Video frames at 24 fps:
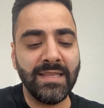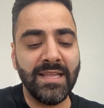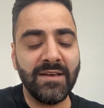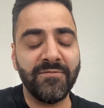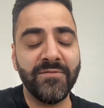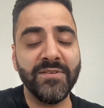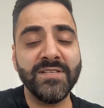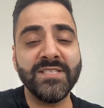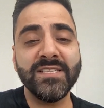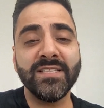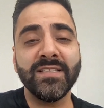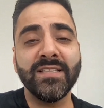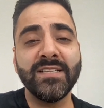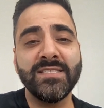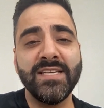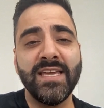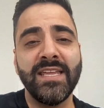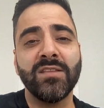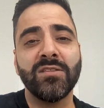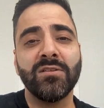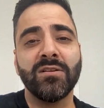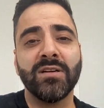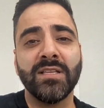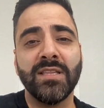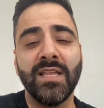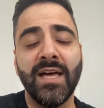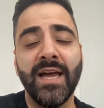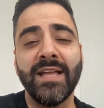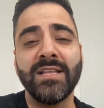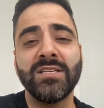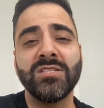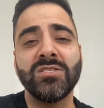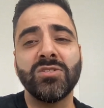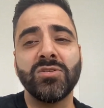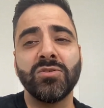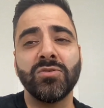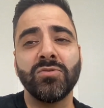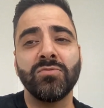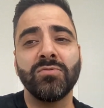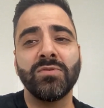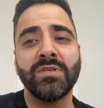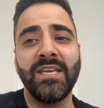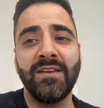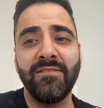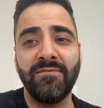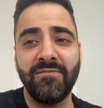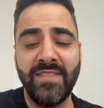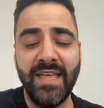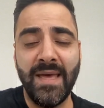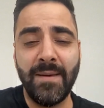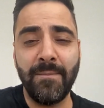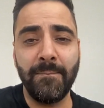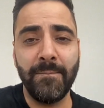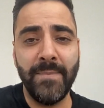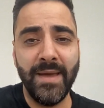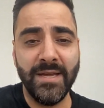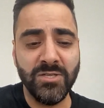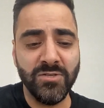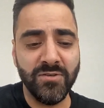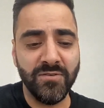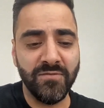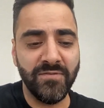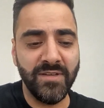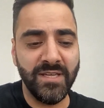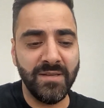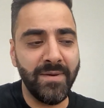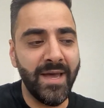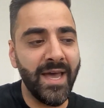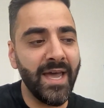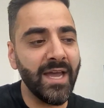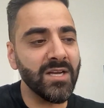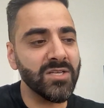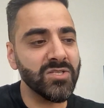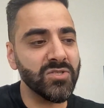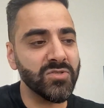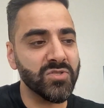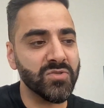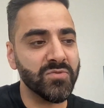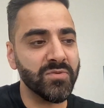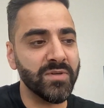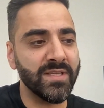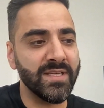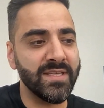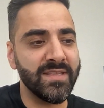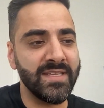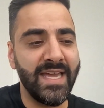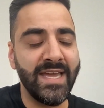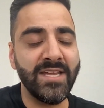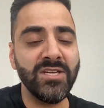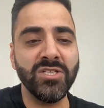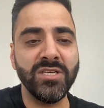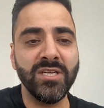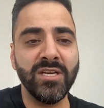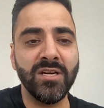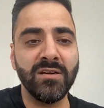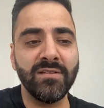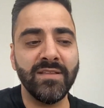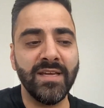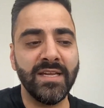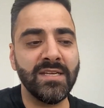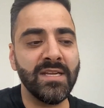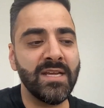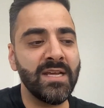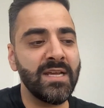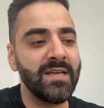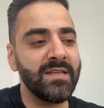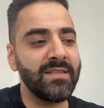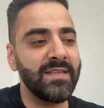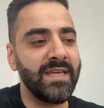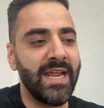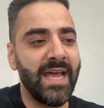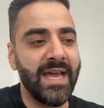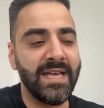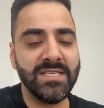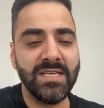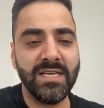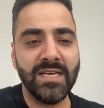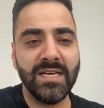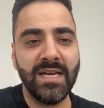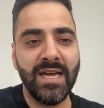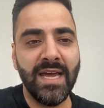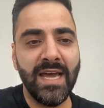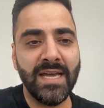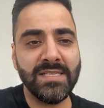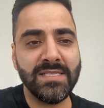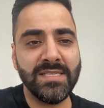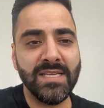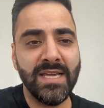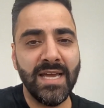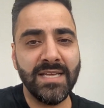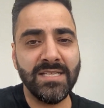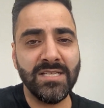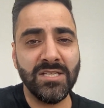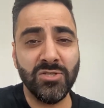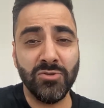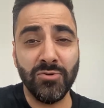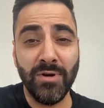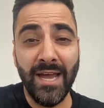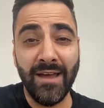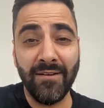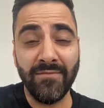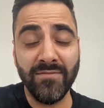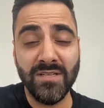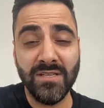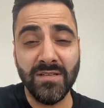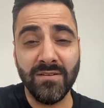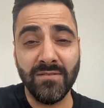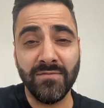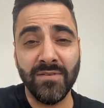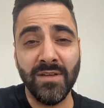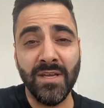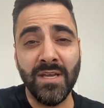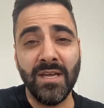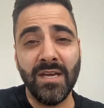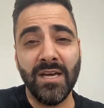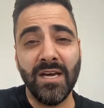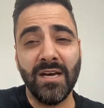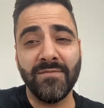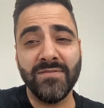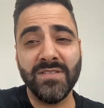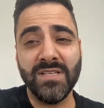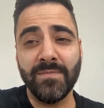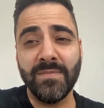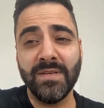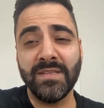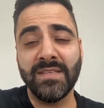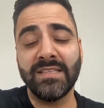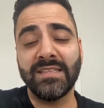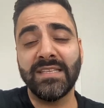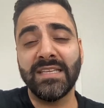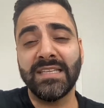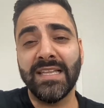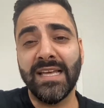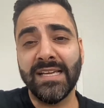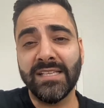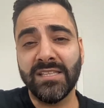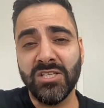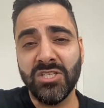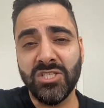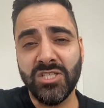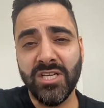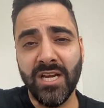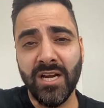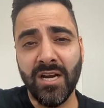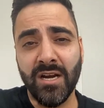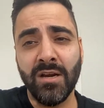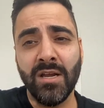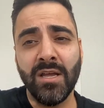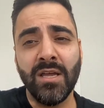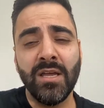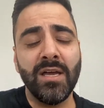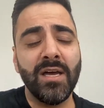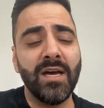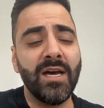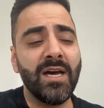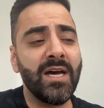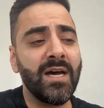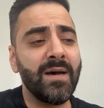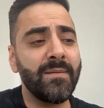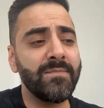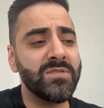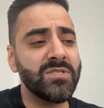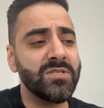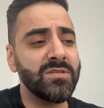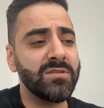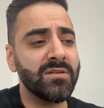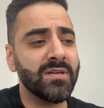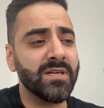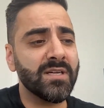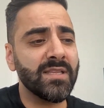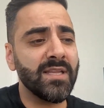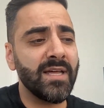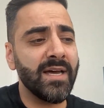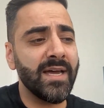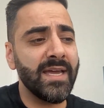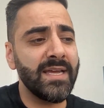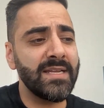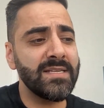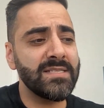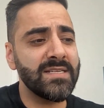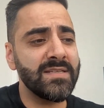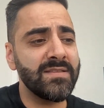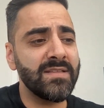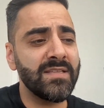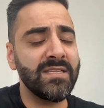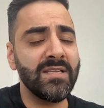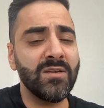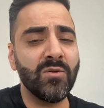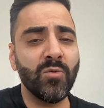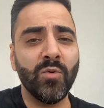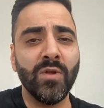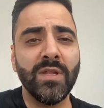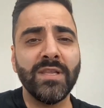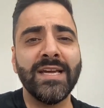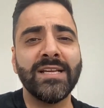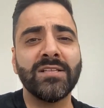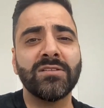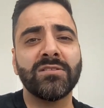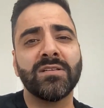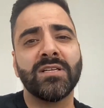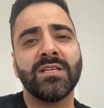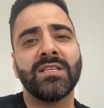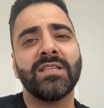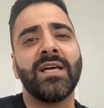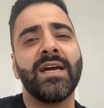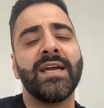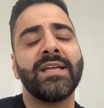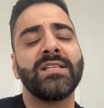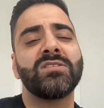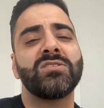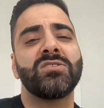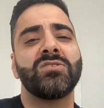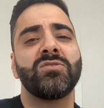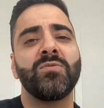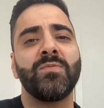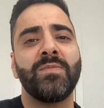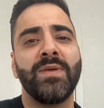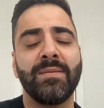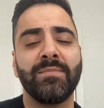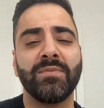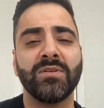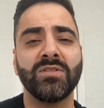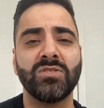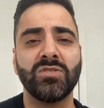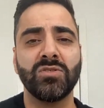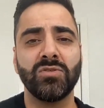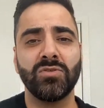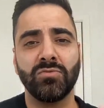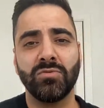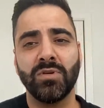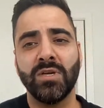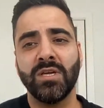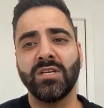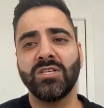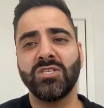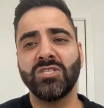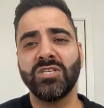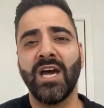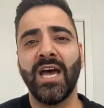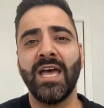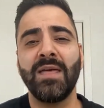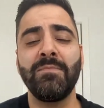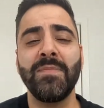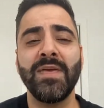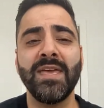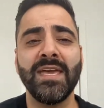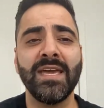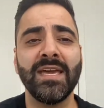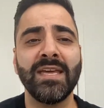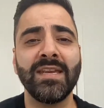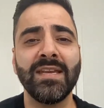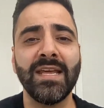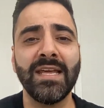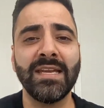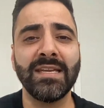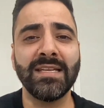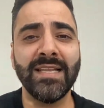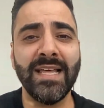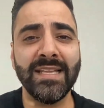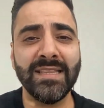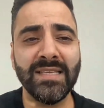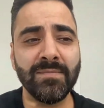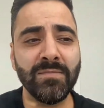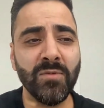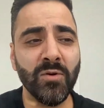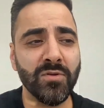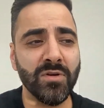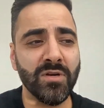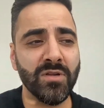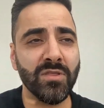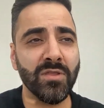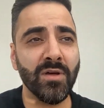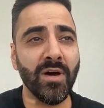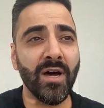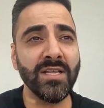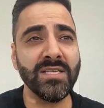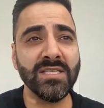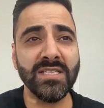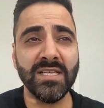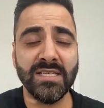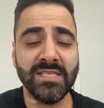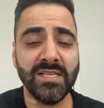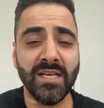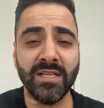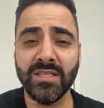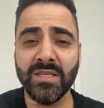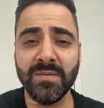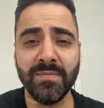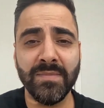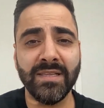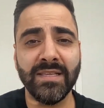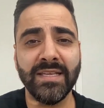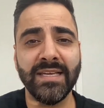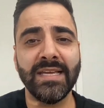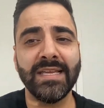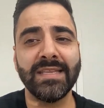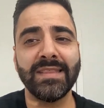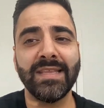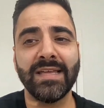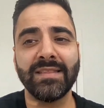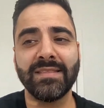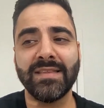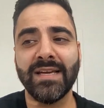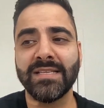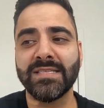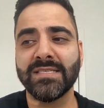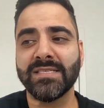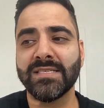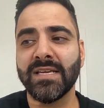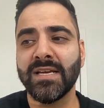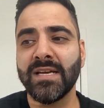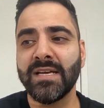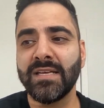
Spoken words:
facilitating their clients to give them better feedback. So it's really the engineer that has a draft of something that they'd like to share to their client, and then they'd like their clients to be able to chime in and let them know their thoughts, because ultimately that's